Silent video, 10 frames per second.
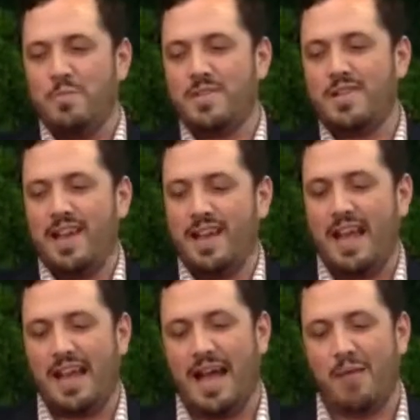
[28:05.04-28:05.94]

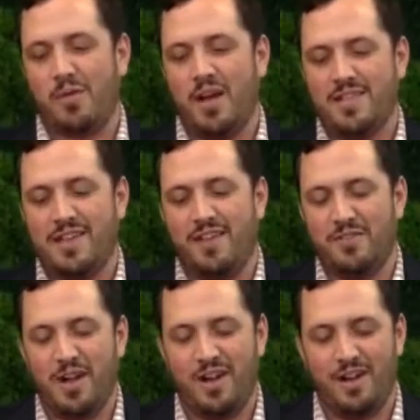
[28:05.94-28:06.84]
and Cabernet
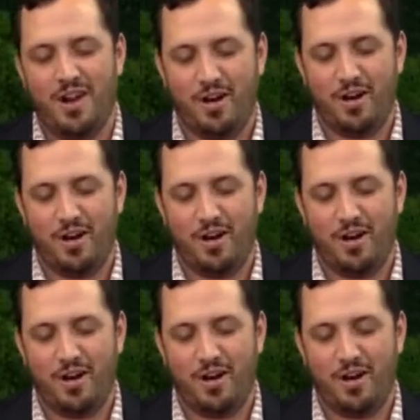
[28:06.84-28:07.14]
Sauvignon are.